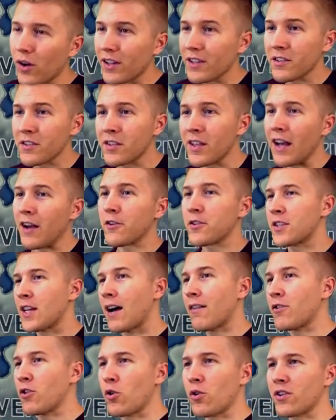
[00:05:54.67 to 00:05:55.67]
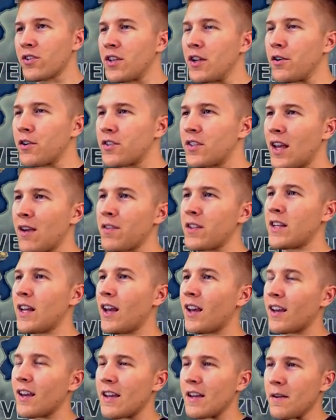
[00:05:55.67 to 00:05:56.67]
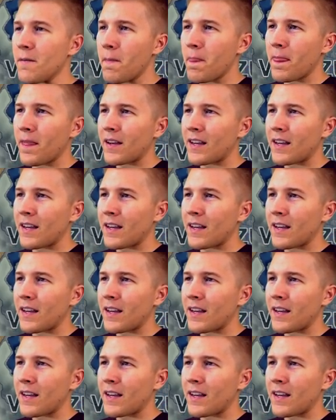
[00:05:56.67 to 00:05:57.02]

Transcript: well as El Salvador is here to save the day.